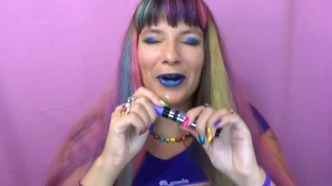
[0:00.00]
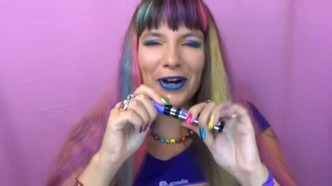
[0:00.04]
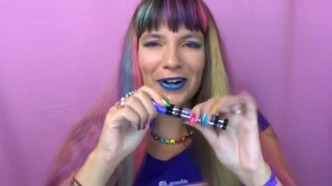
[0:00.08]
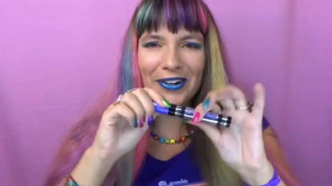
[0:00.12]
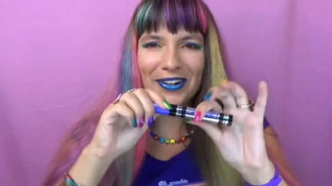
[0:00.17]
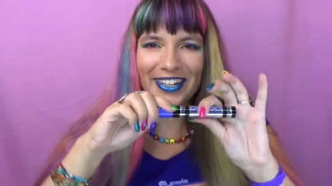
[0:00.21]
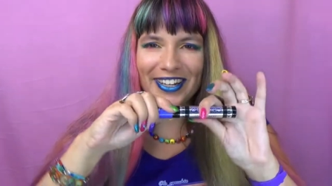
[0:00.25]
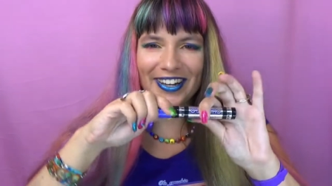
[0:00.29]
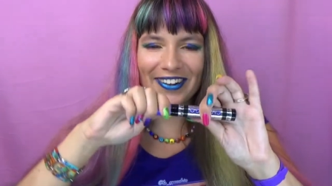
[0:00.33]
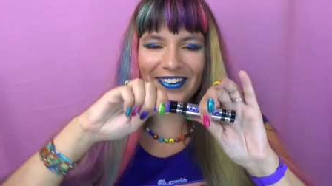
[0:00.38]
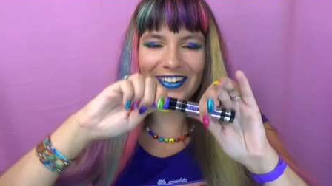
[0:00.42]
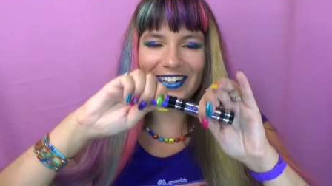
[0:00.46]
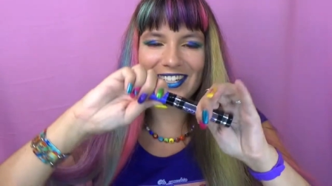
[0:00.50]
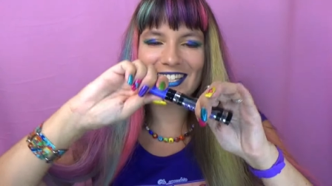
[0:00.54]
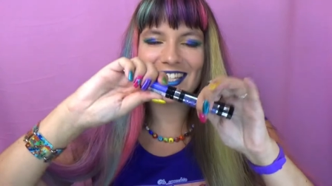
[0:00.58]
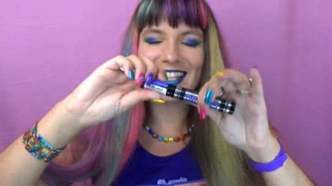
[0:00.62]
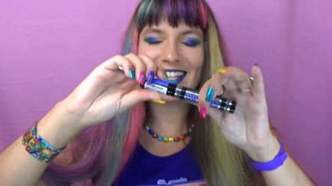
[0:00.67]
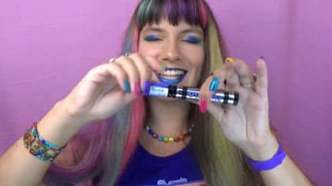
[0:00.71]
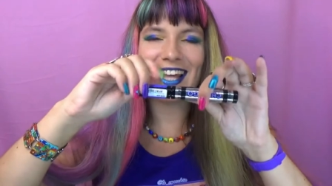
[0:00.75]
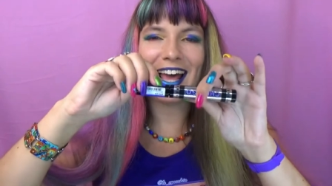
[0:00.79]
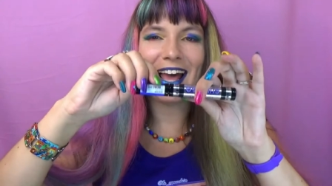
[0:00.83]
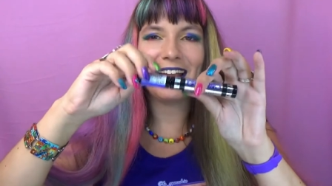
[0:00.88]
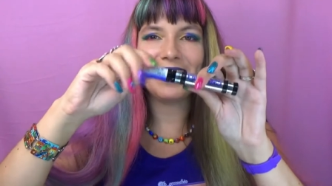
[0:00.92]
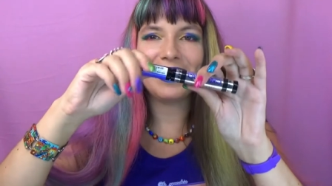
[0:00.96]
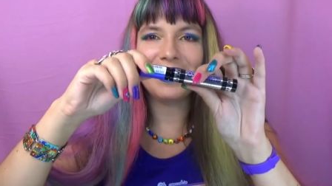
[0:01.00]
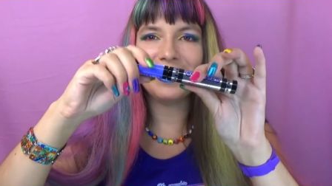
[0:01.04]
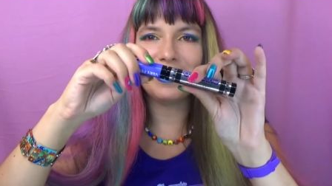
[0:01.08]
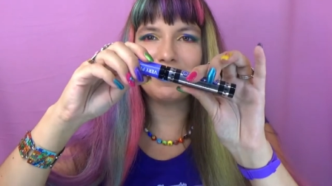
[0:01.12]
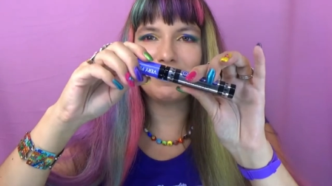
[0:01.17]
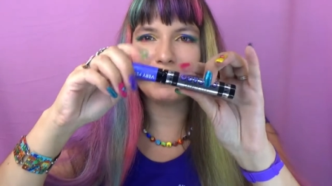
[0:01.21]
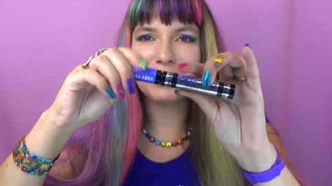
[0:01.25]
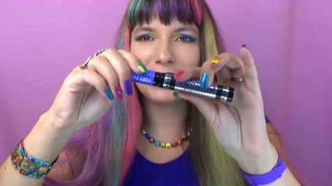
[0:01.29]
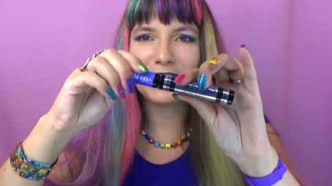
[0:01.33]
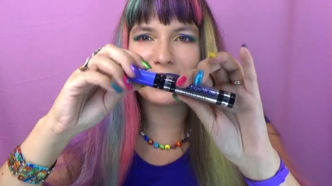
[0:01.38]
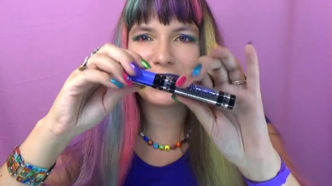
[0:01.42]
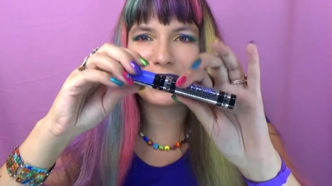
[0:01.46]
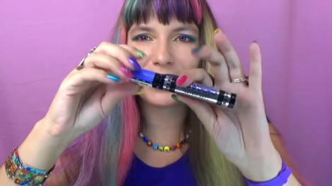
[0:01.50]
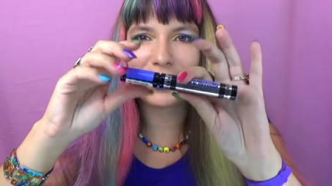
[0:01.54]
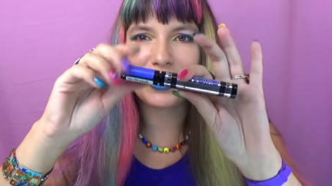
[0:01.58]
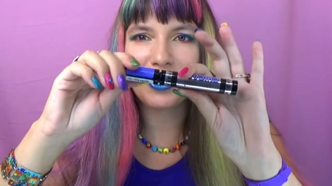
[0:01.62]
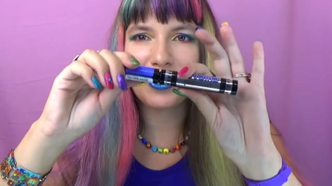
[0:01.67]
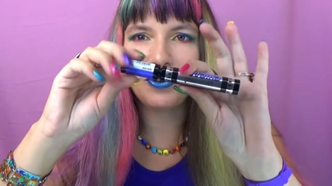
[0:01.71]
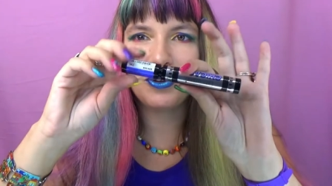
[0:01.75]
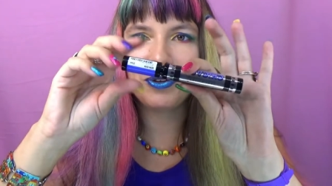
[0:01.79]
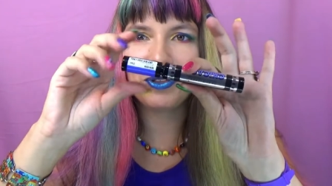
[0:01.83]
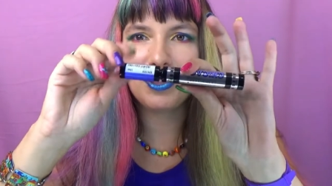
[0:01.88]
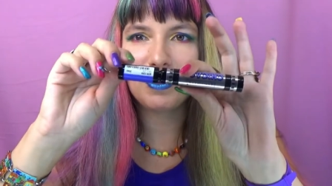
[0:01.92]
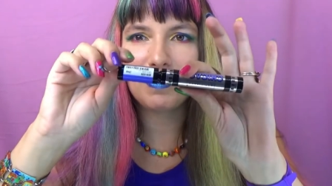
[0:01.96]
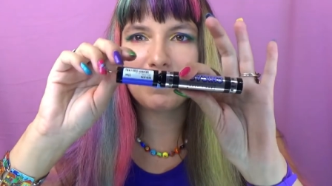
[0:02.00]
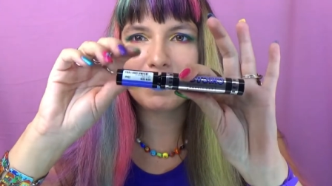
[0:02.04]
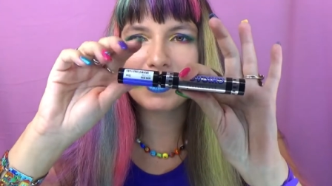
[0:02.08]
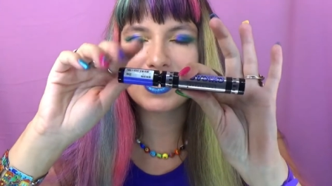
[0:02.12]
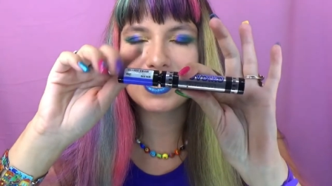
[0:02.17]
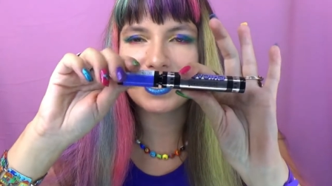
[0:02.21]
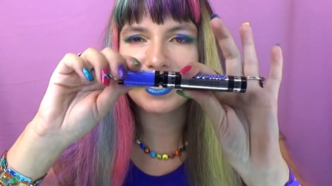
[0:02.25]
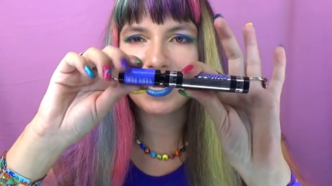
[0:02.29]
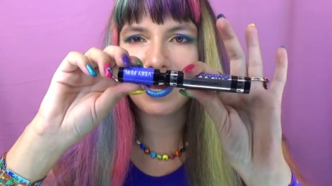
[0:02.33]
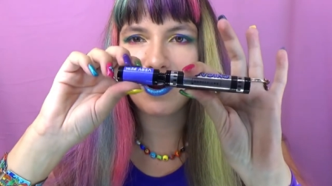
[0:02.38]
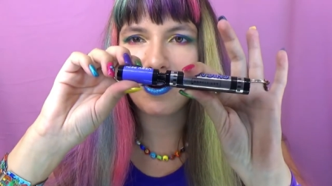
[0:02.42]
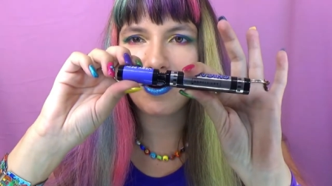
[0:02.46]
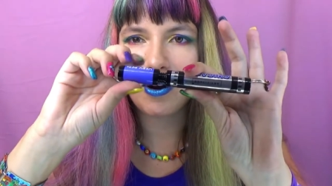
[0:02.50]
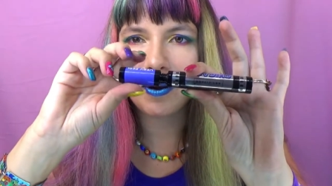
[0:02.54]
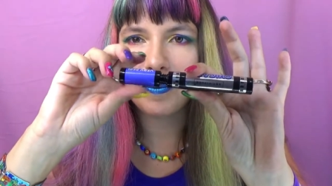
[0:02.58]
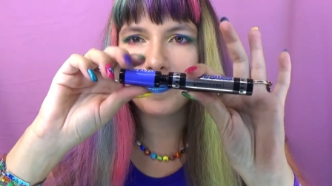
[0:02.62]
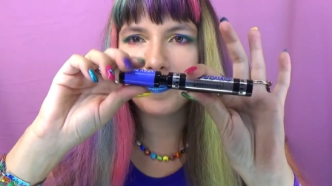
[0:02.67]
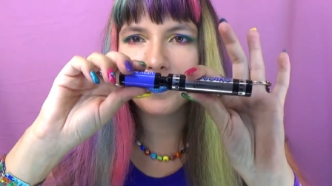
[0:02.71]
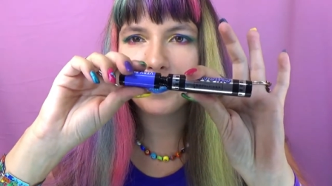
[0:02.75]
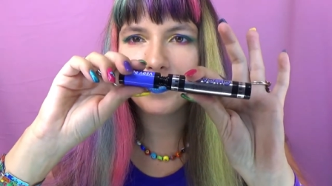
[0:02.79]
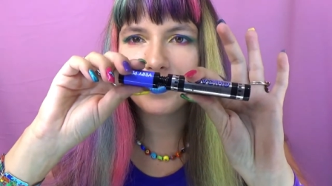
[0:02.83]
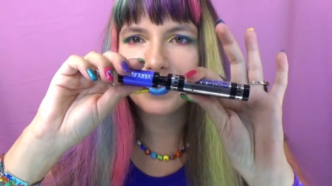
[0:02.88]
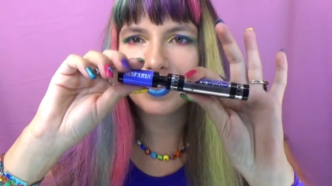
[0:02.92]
won't go into that, let me just show you the mascara.